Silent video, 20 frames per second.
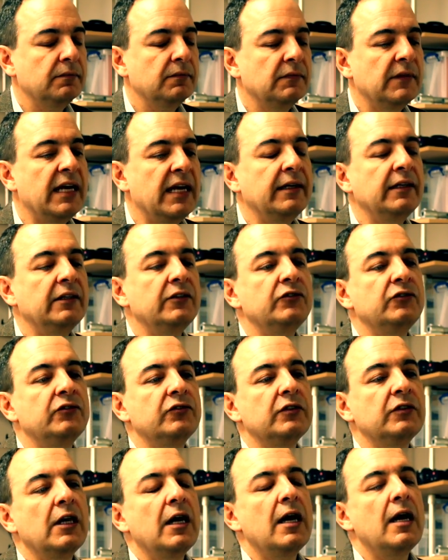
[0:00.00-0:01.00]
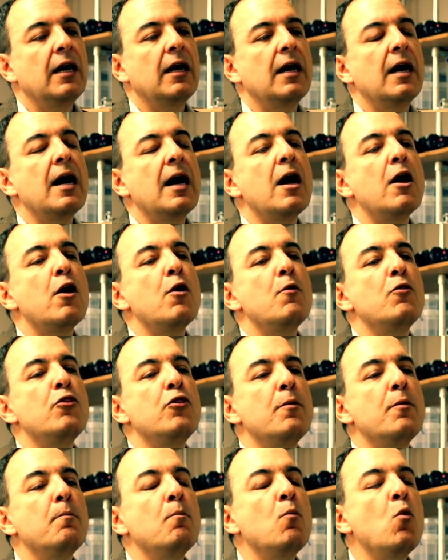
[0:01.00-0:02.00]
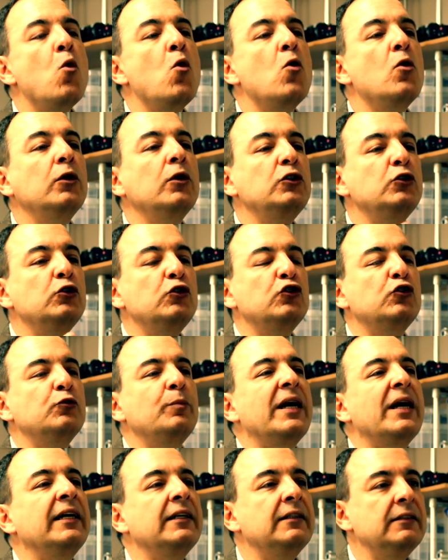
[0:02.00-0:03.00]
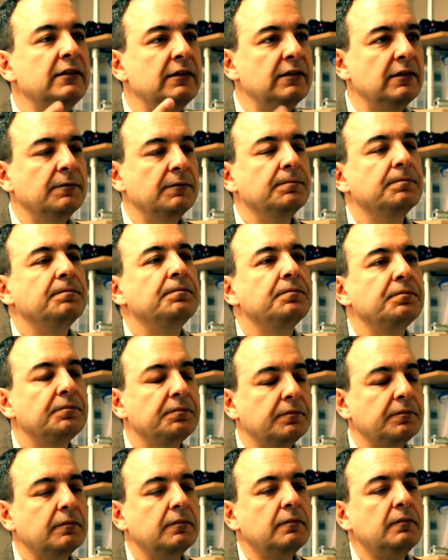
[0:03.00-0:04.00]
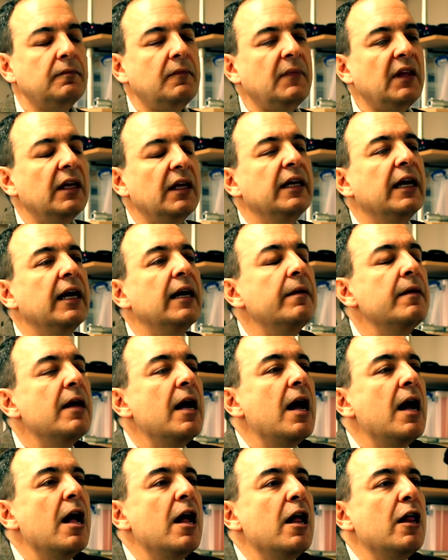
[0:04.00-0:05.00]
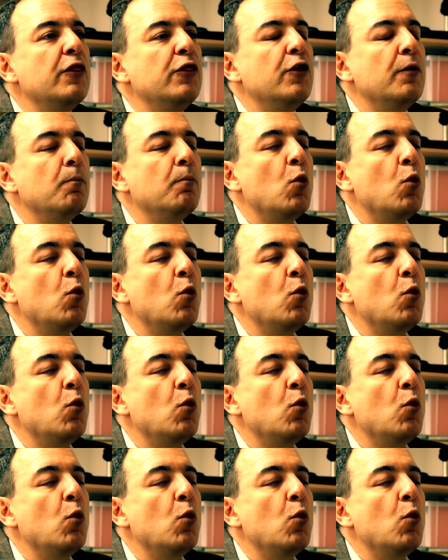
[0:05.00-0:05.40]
That is, the more you spend, the